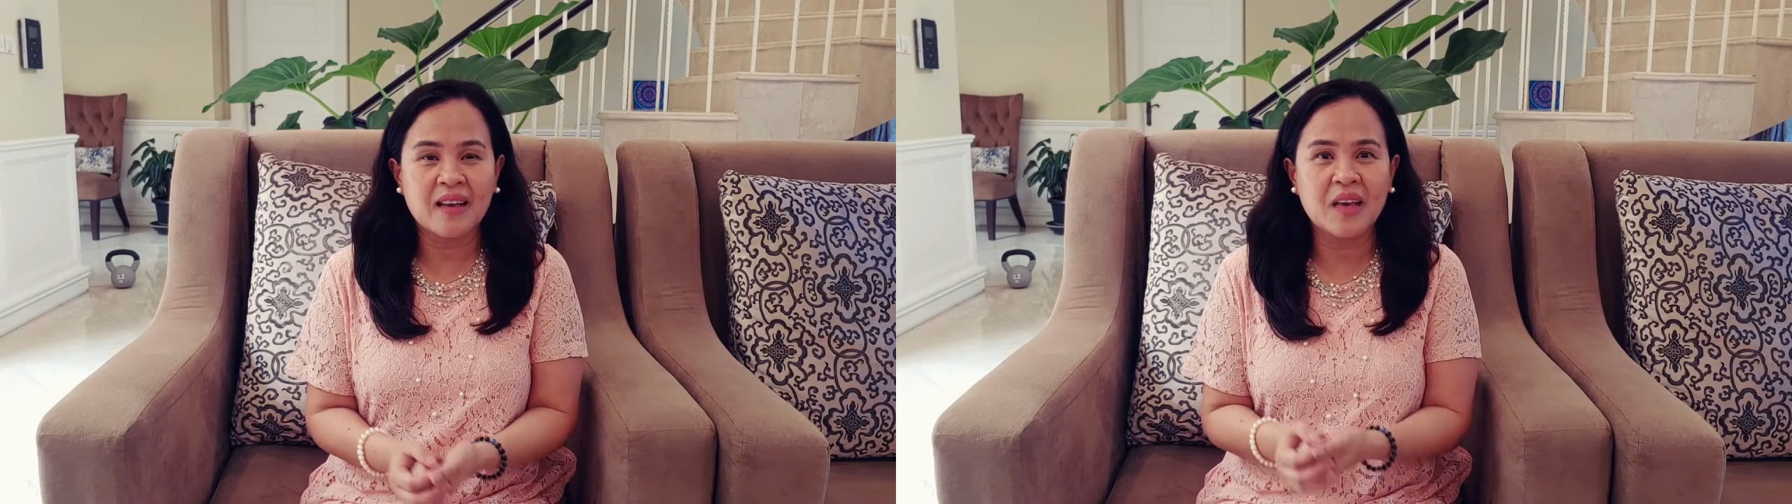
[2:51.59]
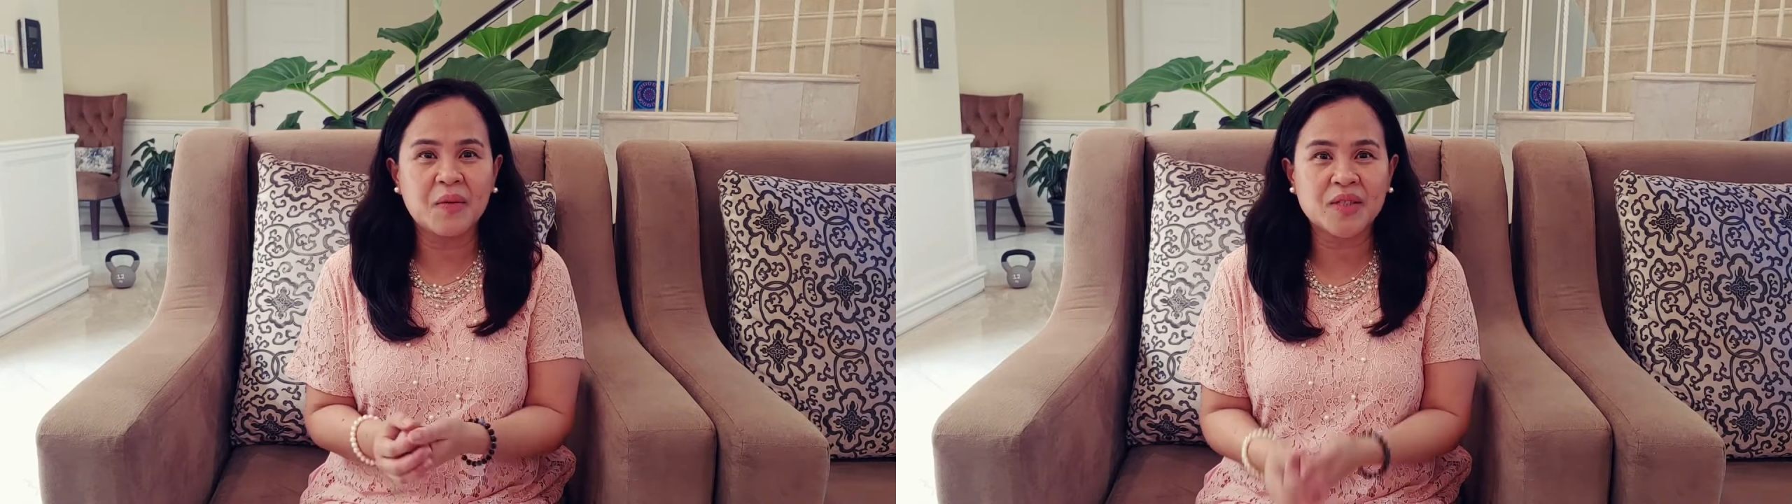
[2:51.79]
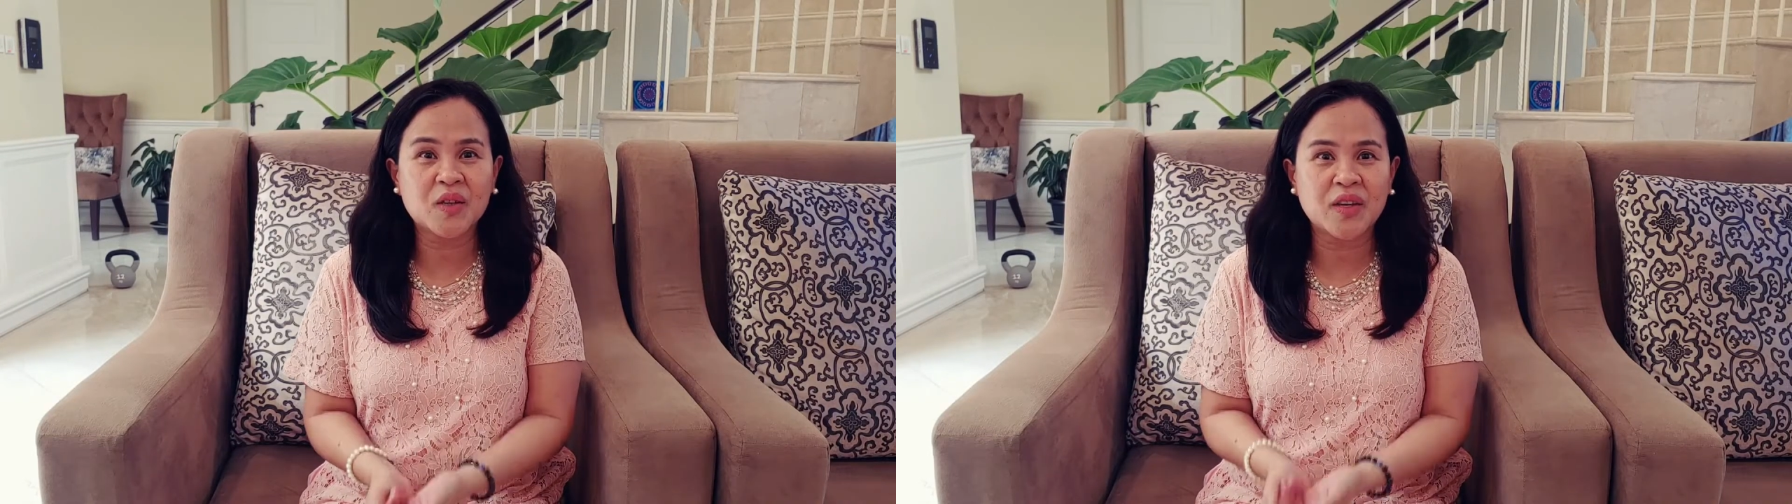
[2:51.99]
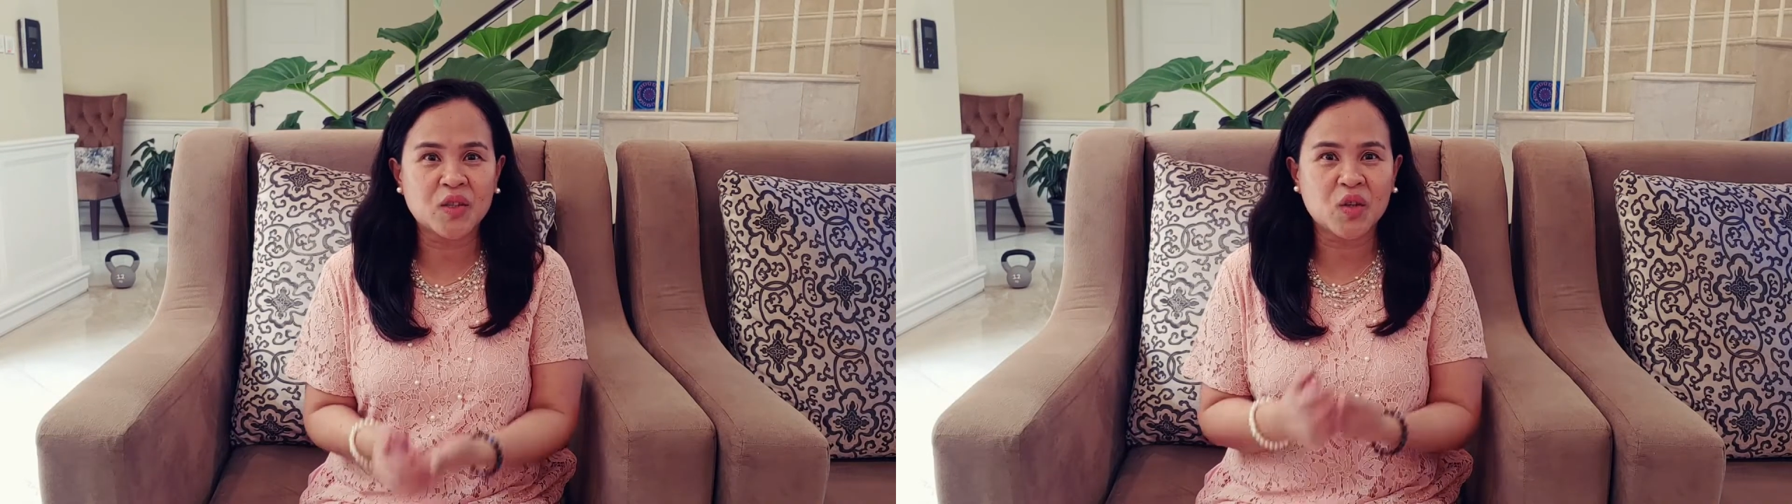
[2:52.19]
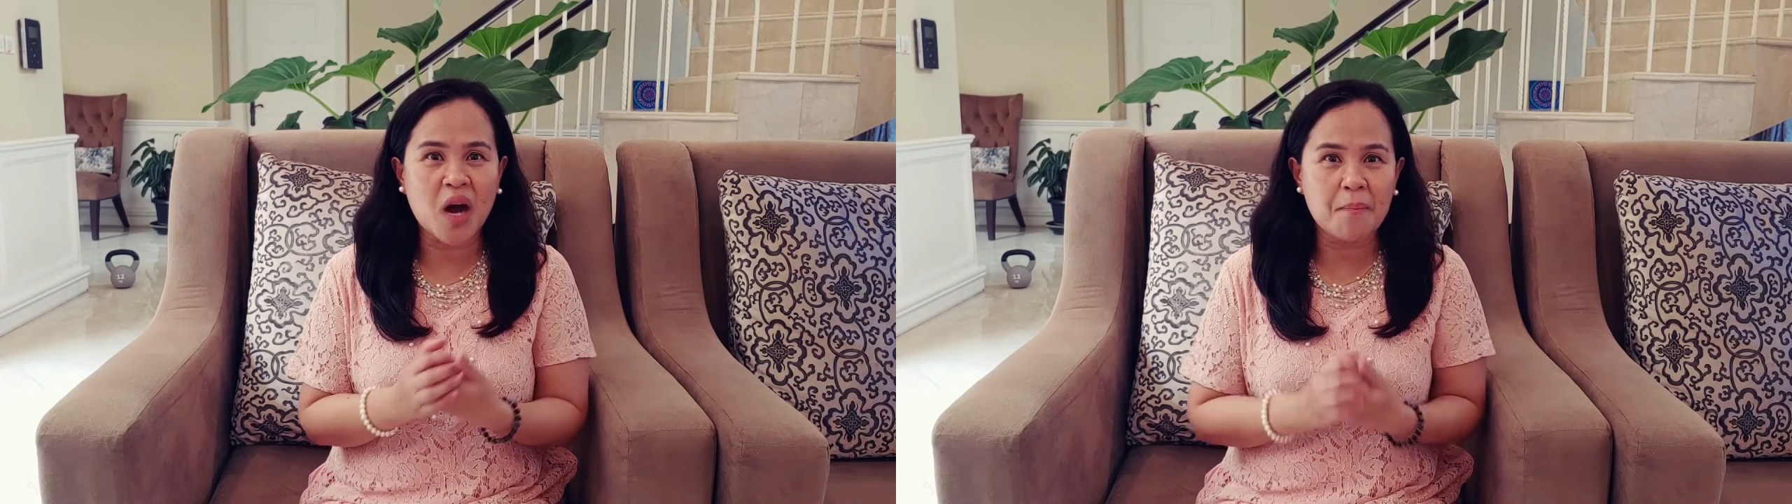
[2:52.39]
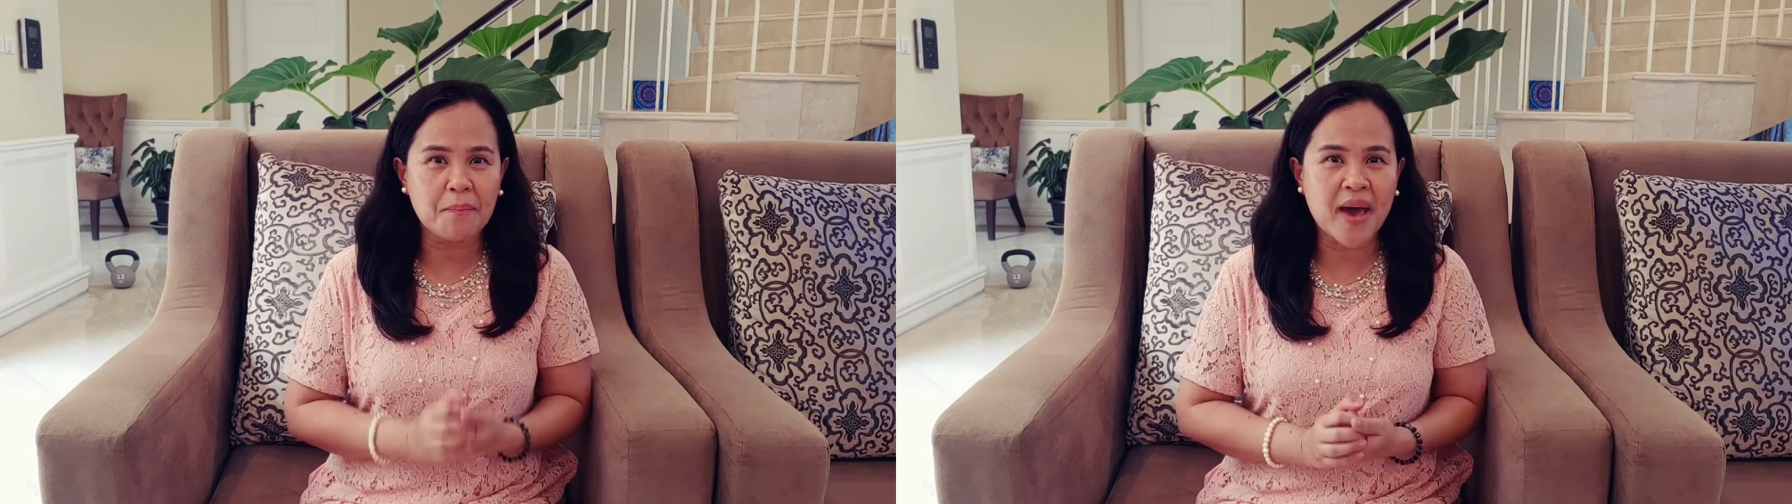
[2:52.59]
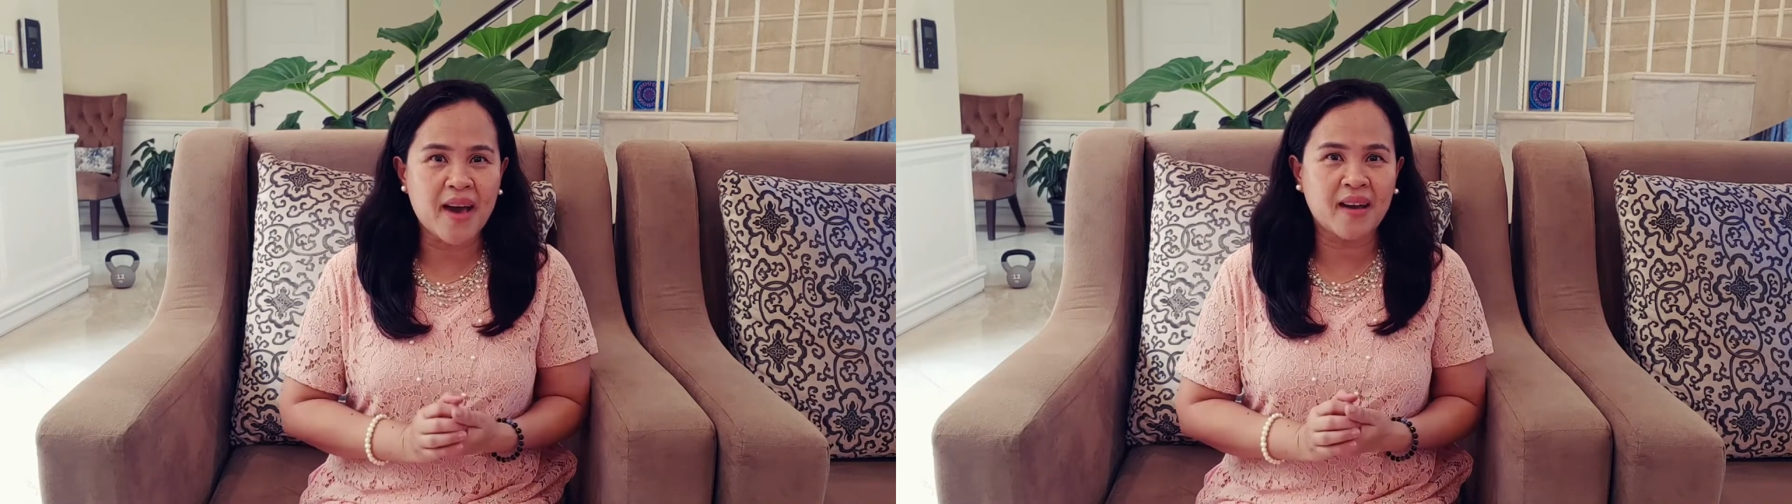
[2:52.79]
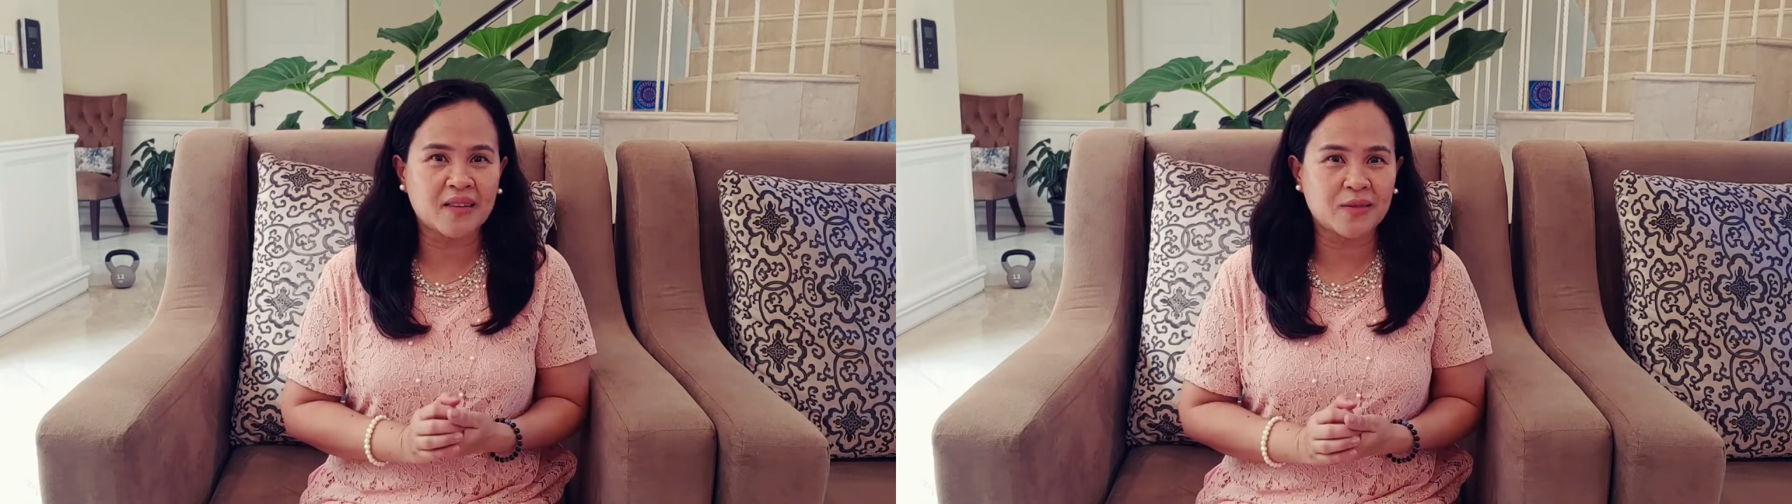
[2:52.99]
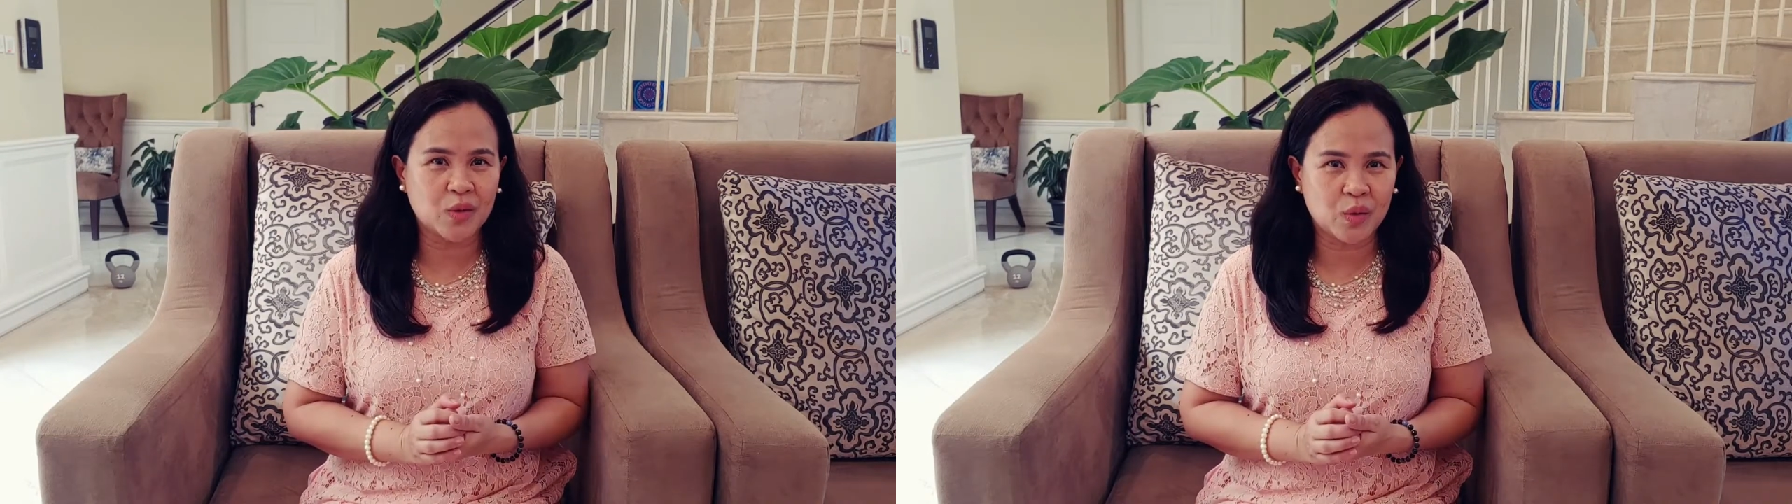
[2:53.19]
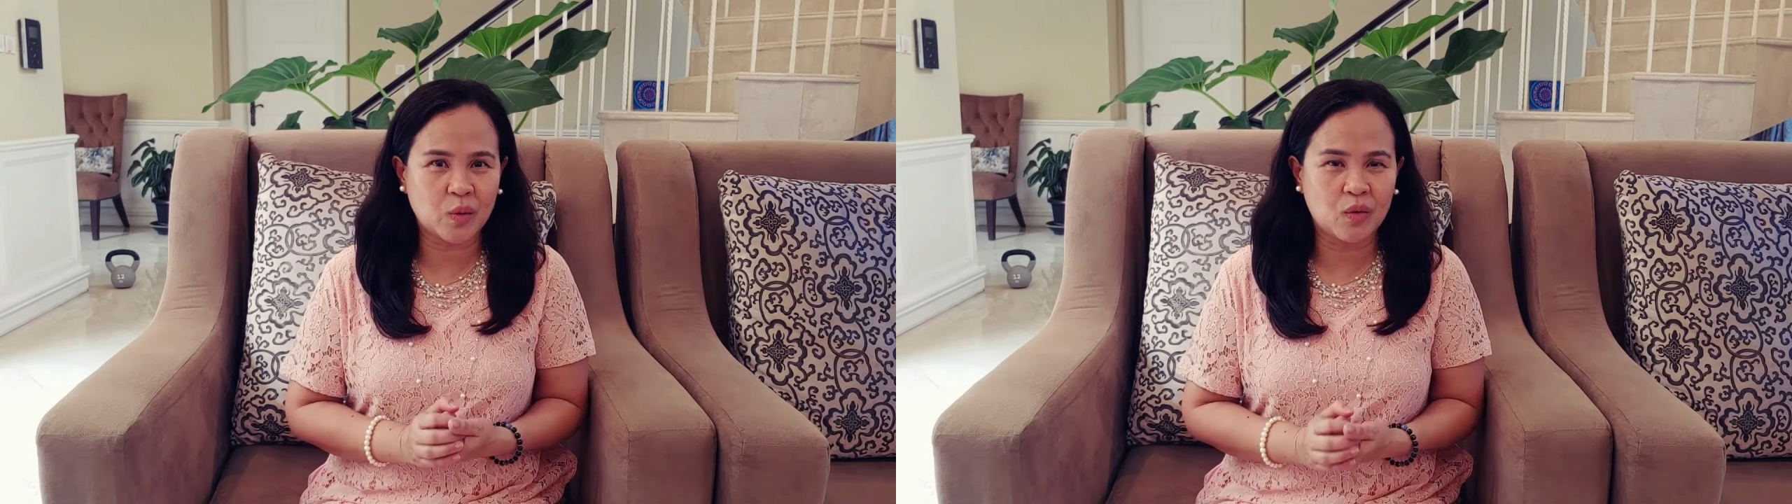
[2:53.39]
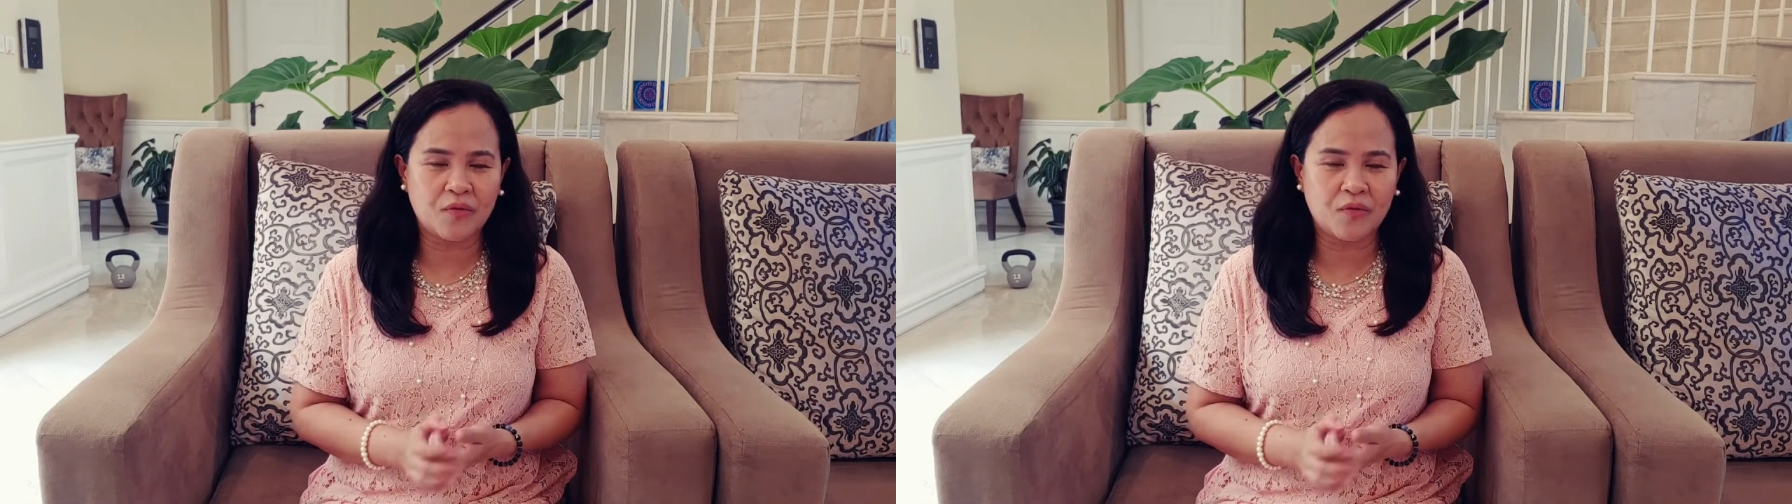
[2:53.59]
he was going to come back to Seoul